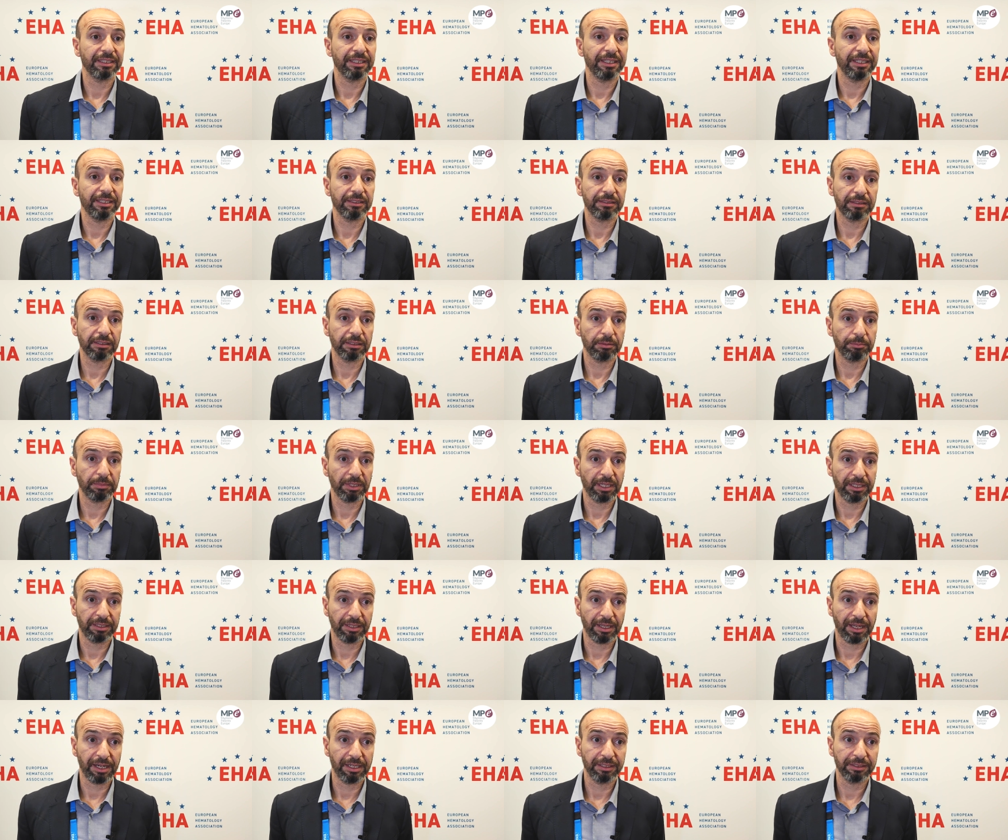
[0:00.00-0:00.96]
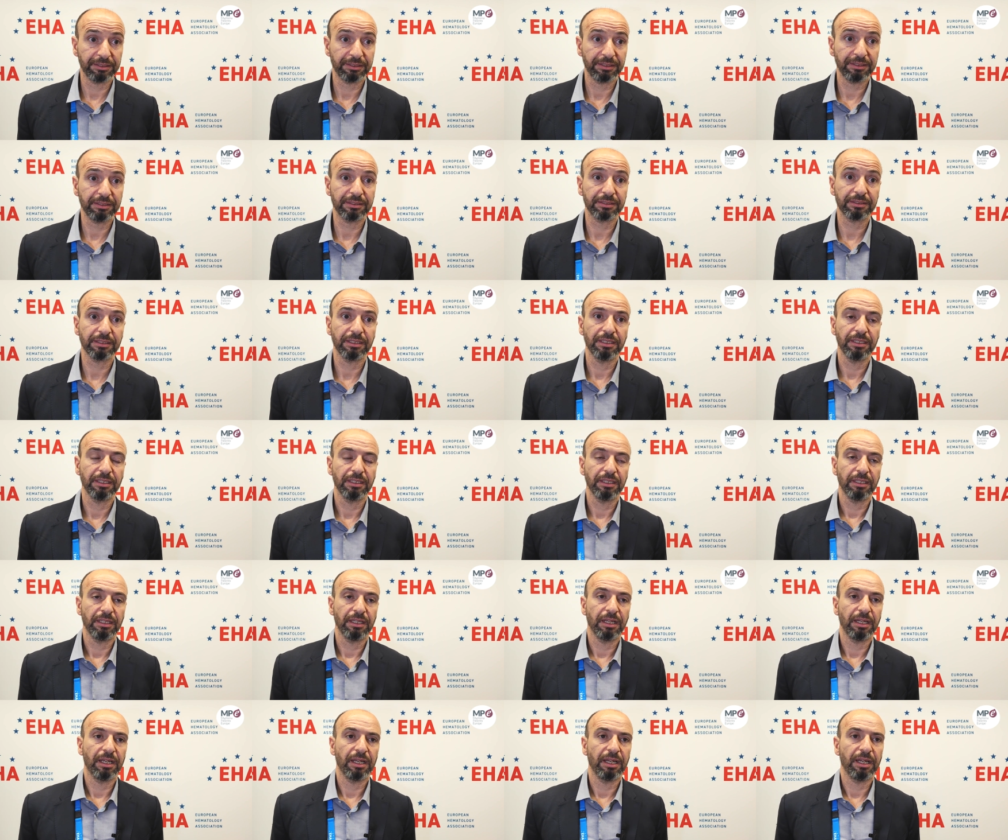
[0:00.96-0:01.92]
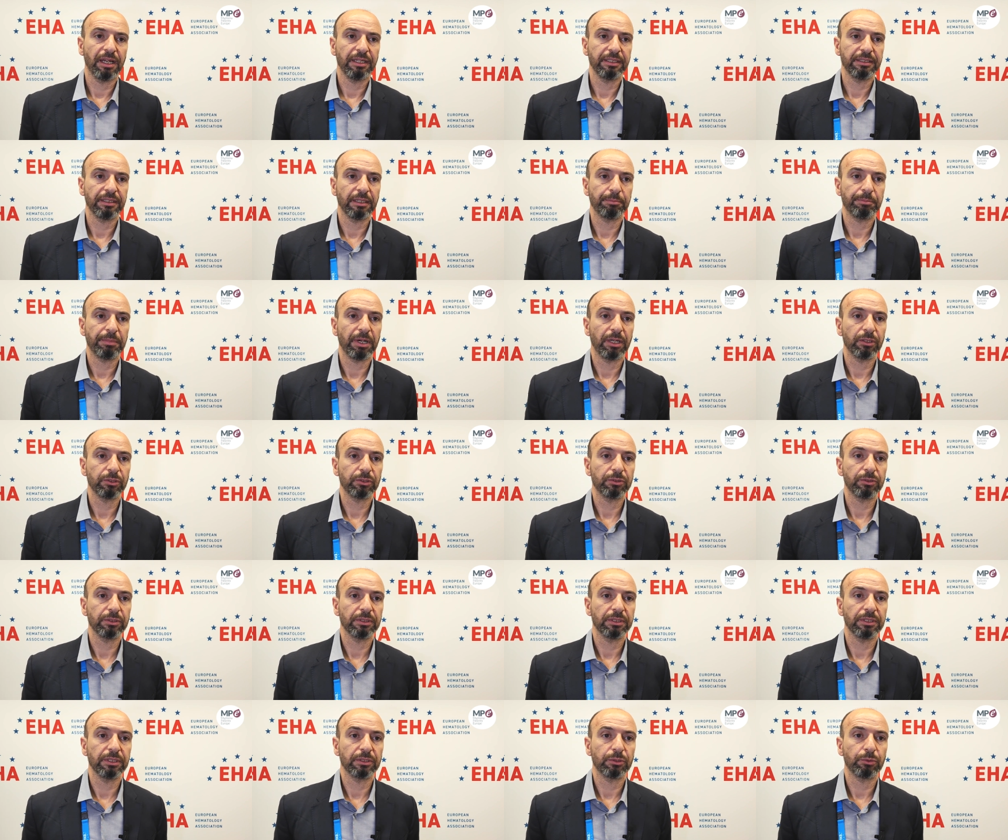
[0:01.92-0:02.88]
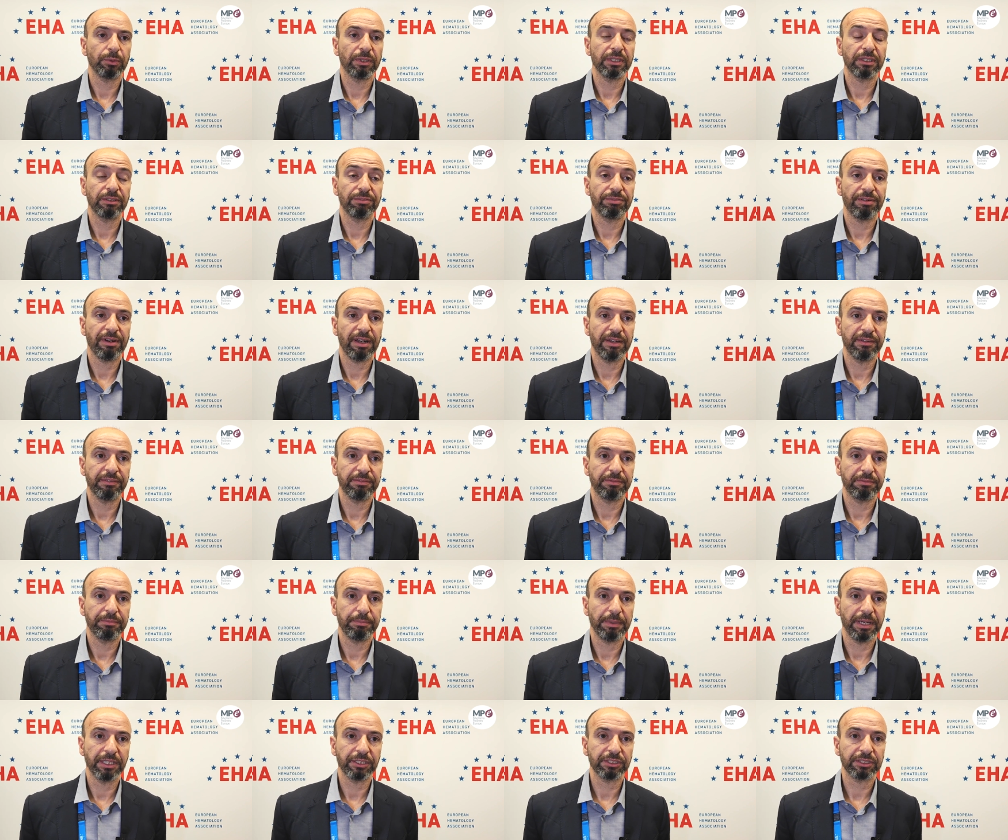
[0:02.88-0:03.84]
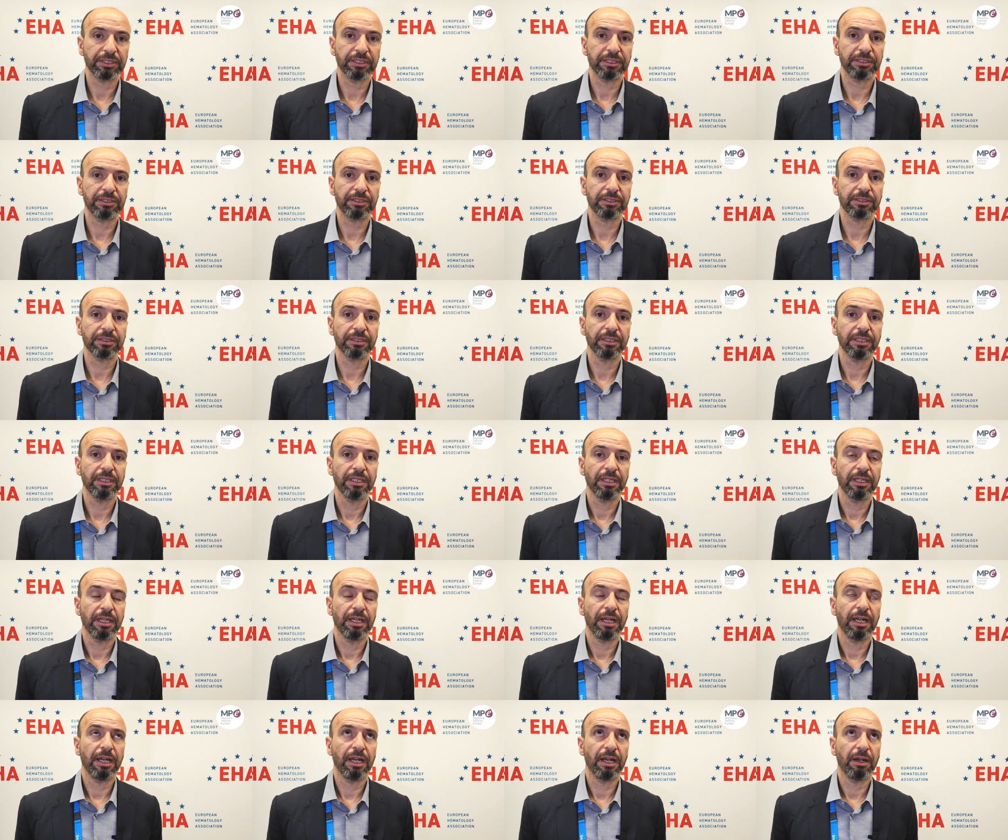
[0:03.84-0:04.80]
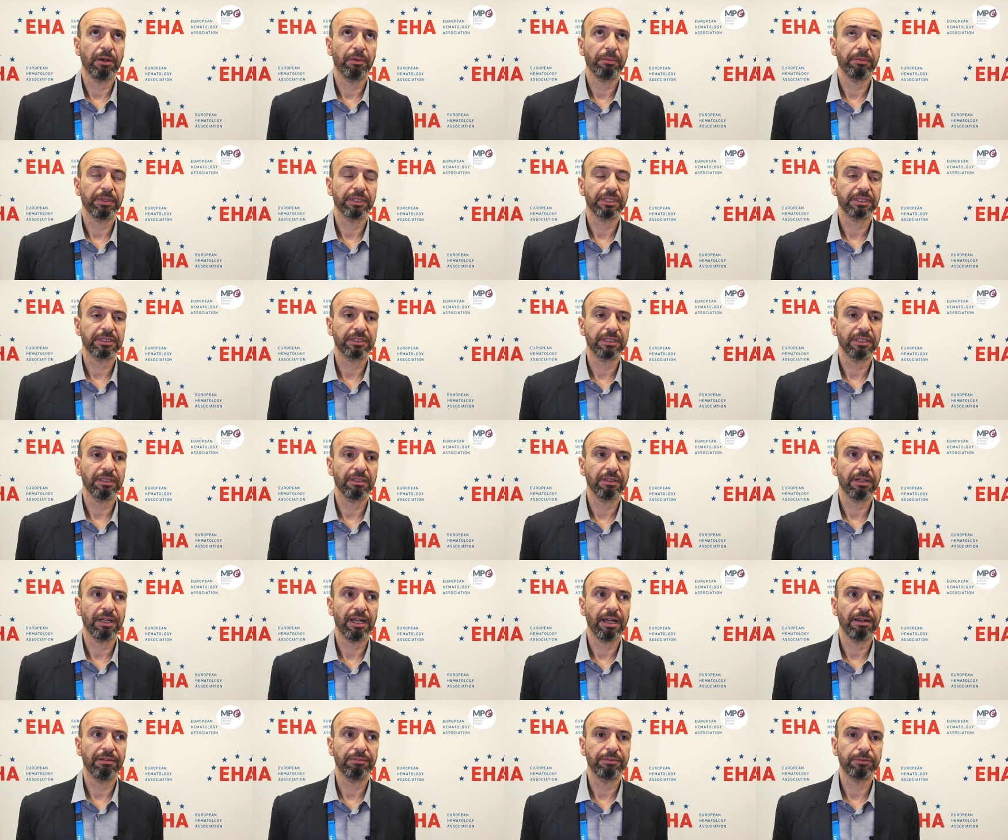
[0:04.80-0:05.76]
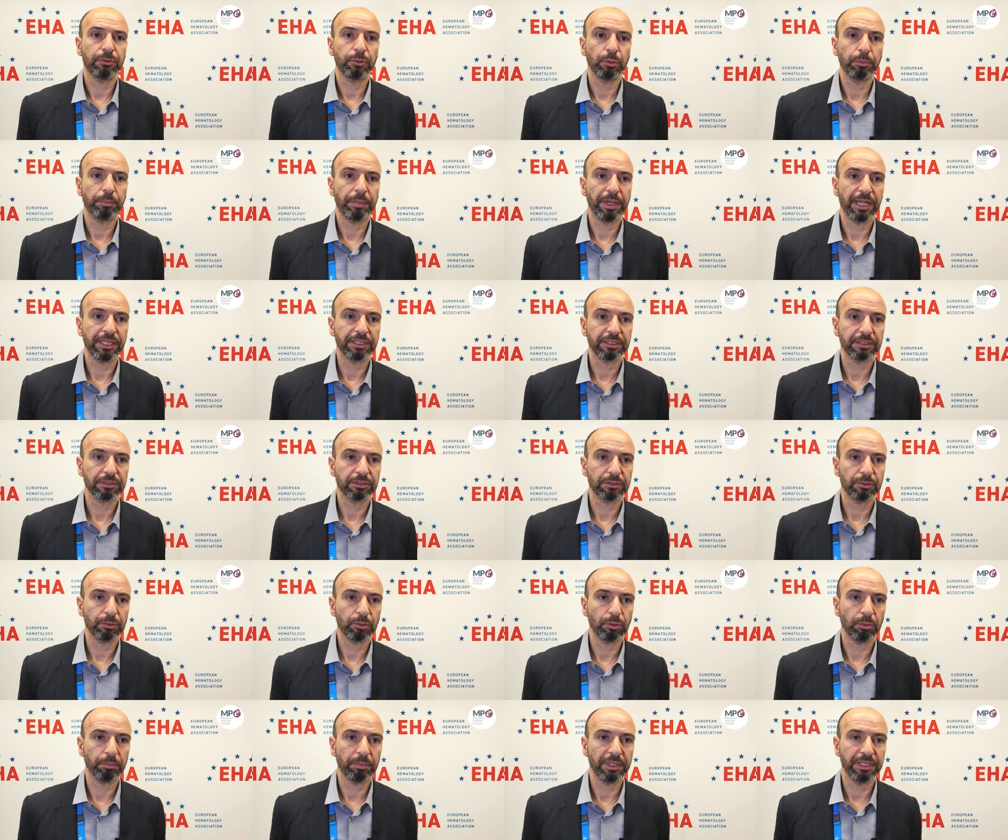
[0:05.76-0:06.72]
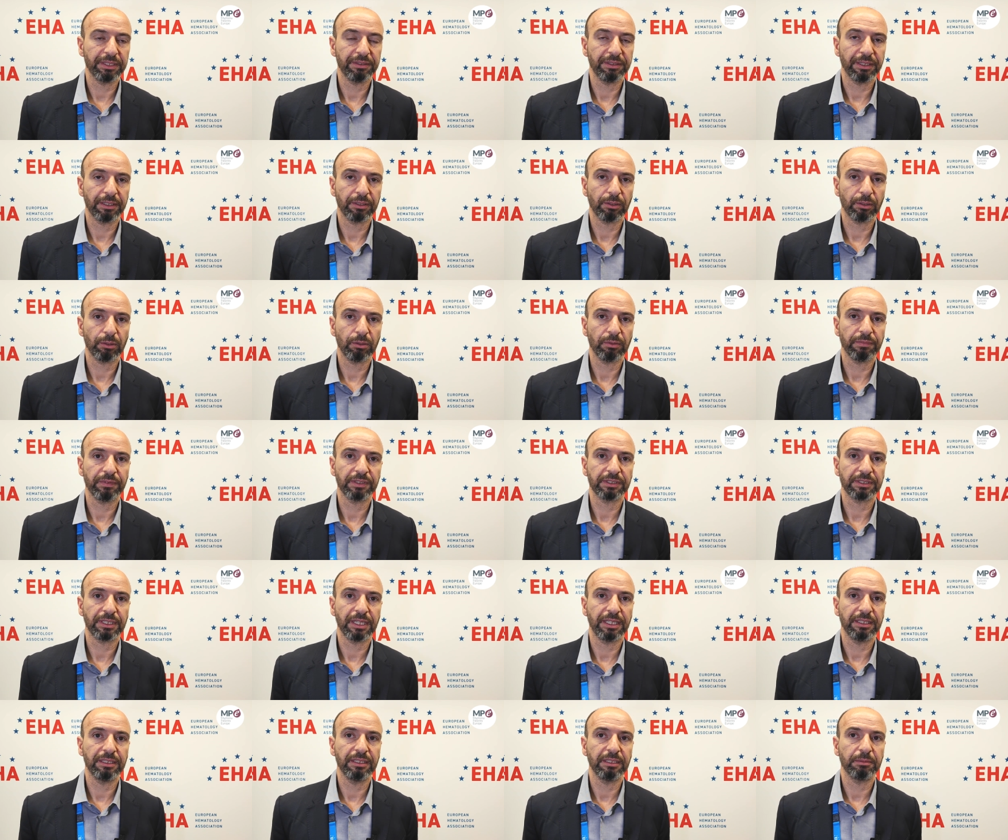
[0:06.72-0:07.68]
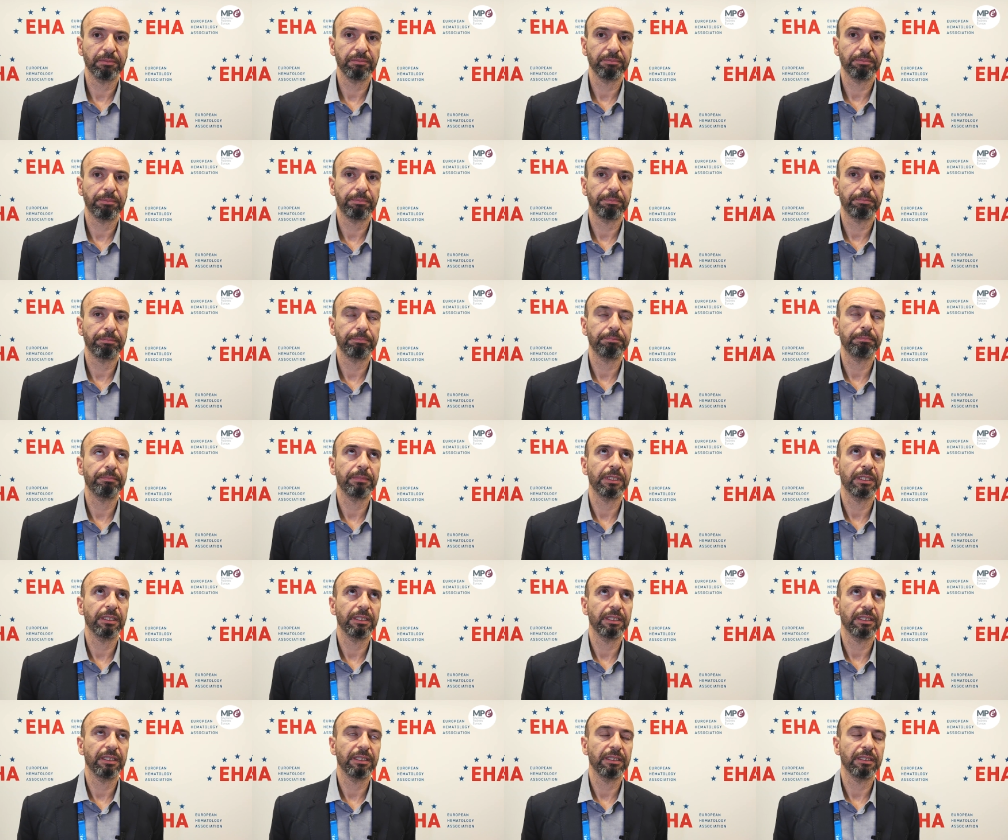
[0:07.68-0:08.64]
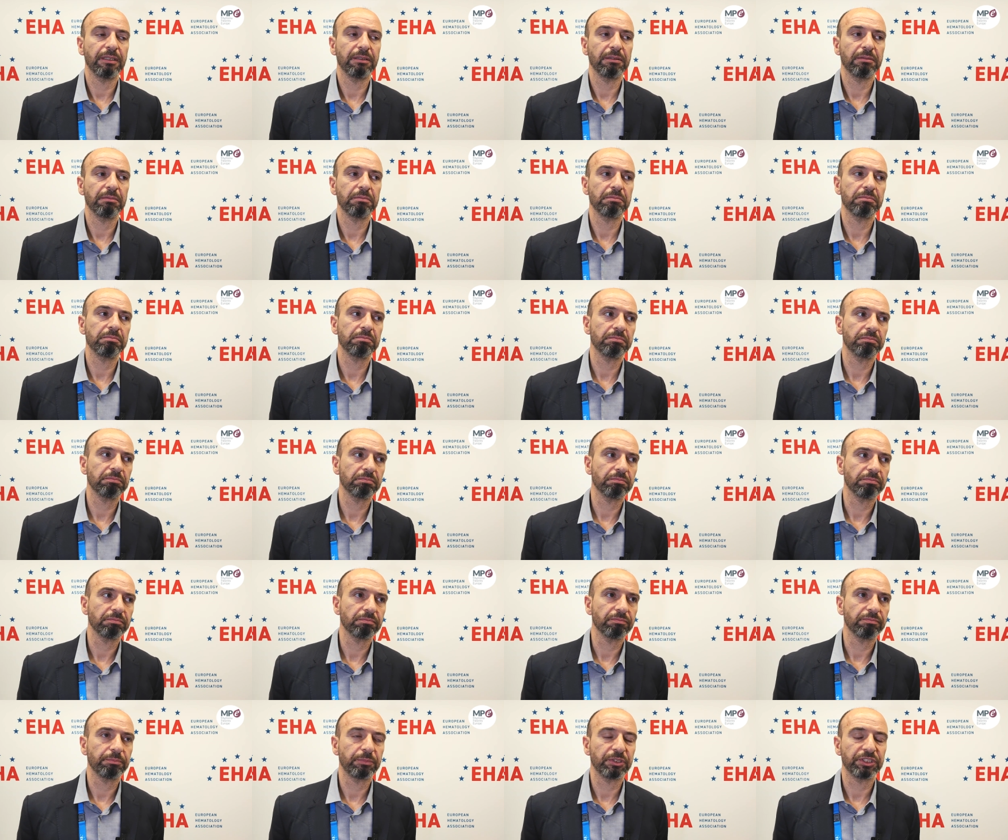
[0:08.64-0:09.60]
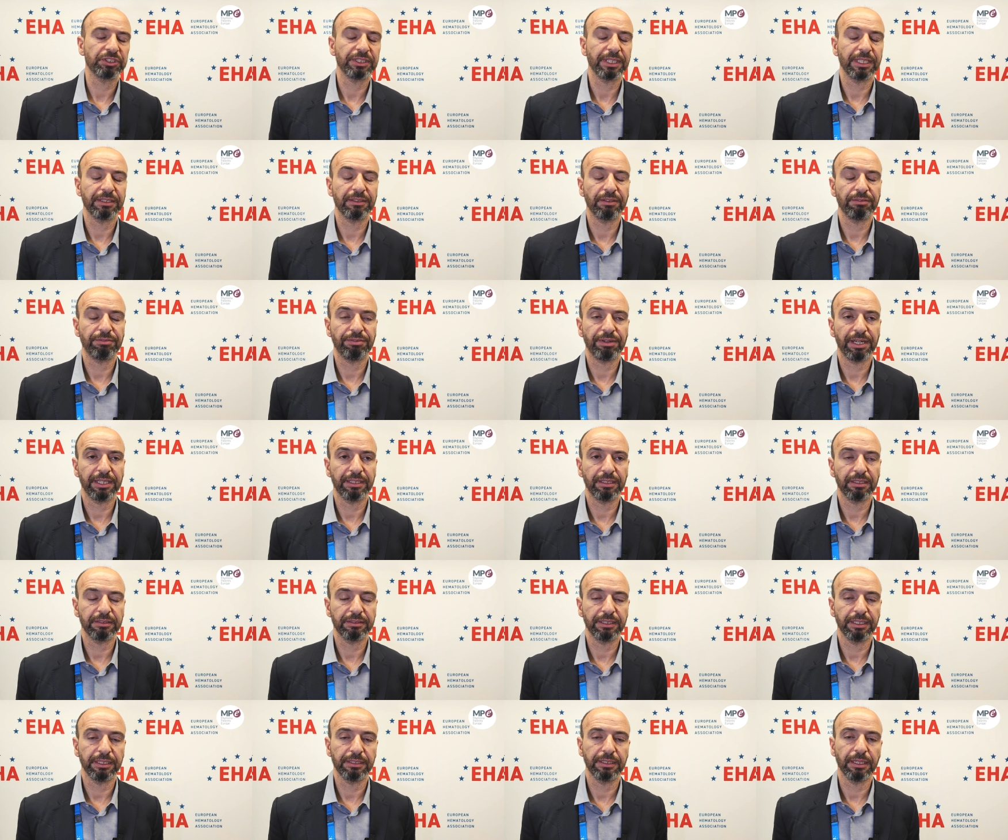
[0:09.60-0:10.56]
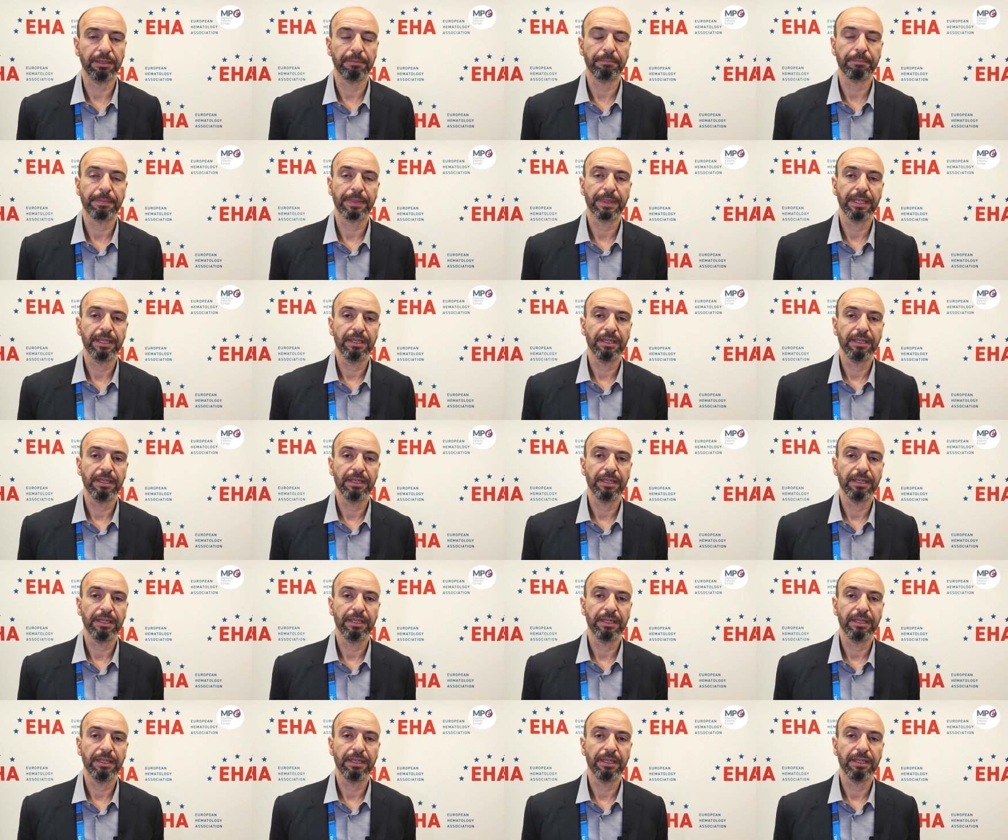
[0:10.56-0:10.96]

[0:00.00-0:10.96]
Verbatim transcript: an interim analysis uh, in about uh, 25 patients. Uh, we still have two patients to complete the accrual of the study uh, present the final data.